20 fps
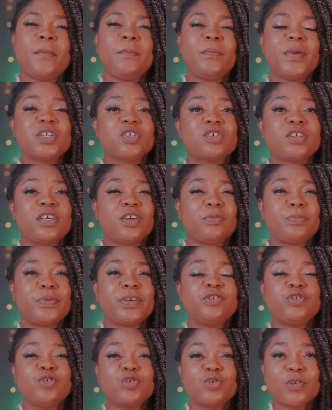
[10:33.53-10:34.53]
make sure that you're
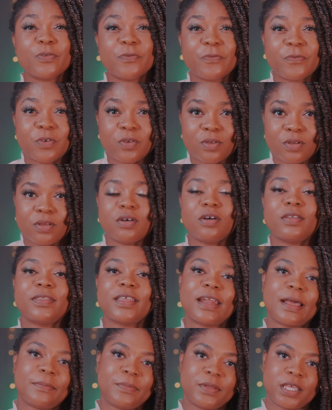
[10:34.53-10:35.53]
being truthful on
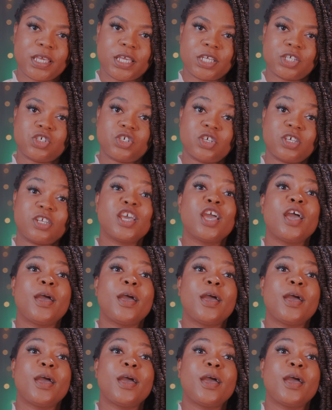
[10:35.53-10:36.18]
that application.